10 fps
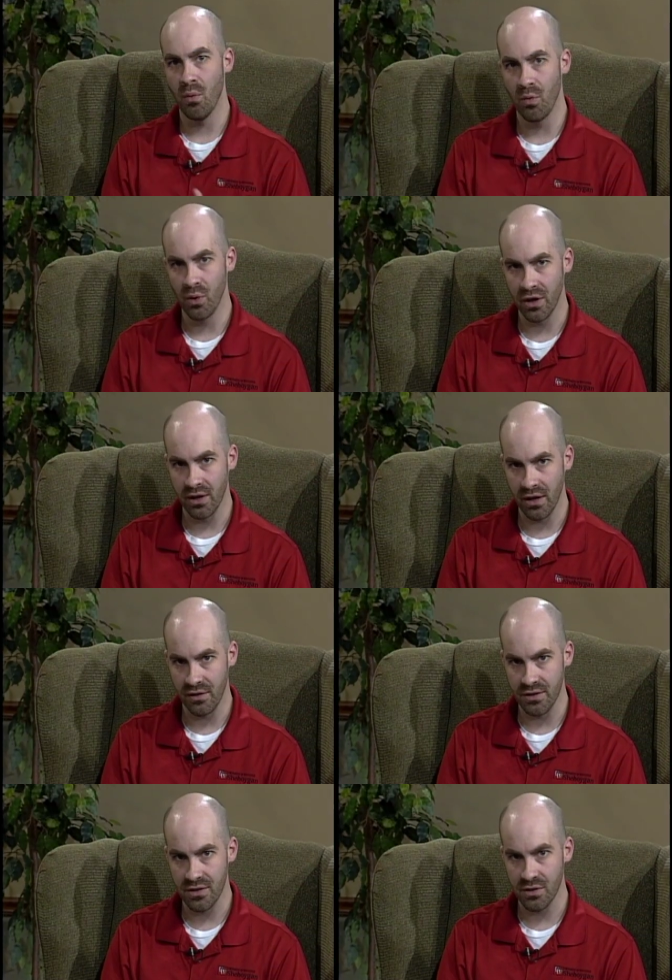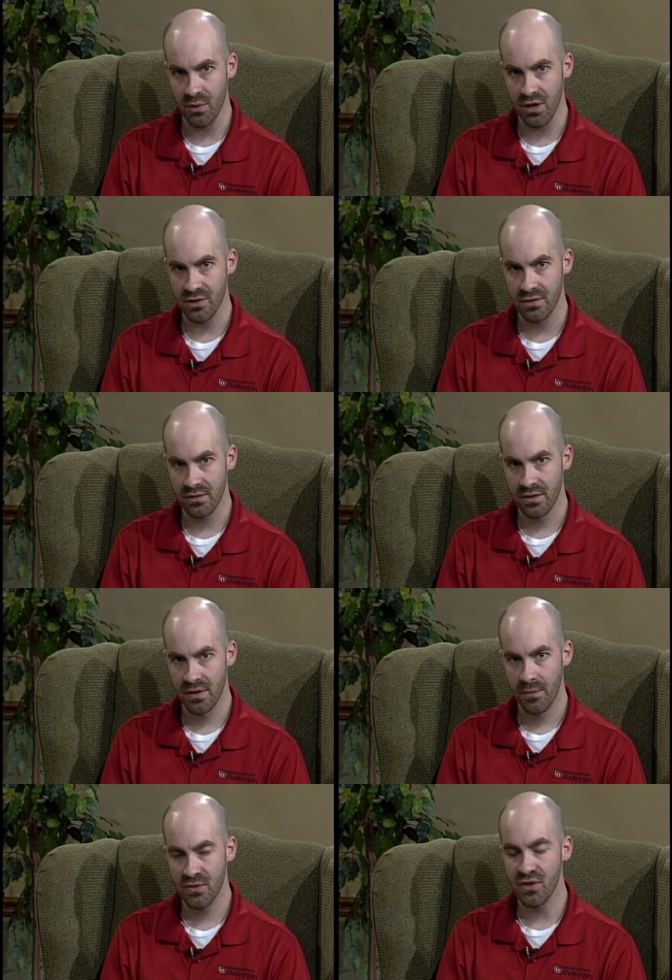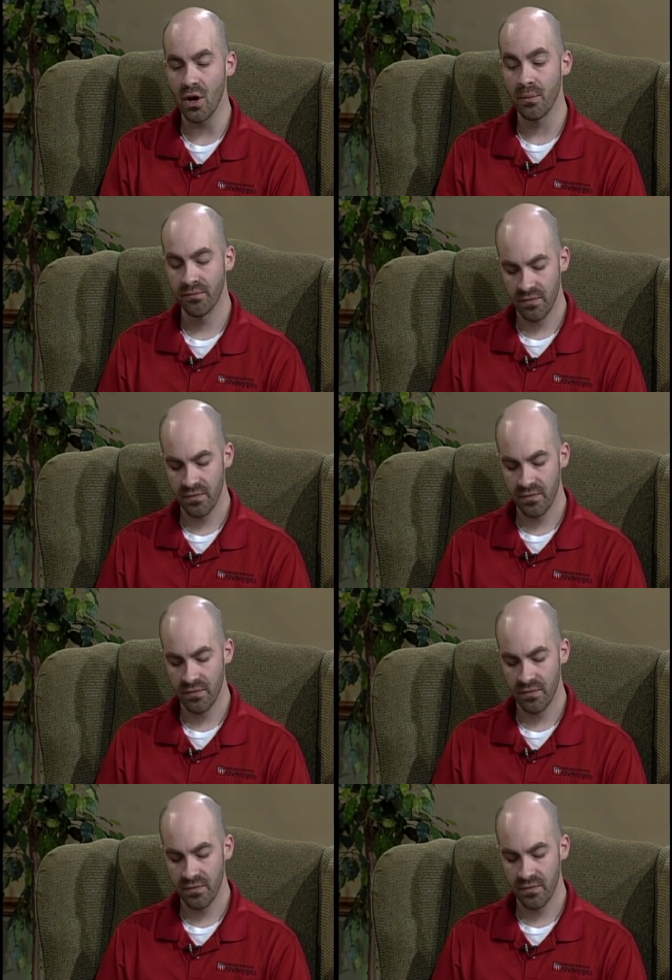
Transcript: it won't work in another situation. So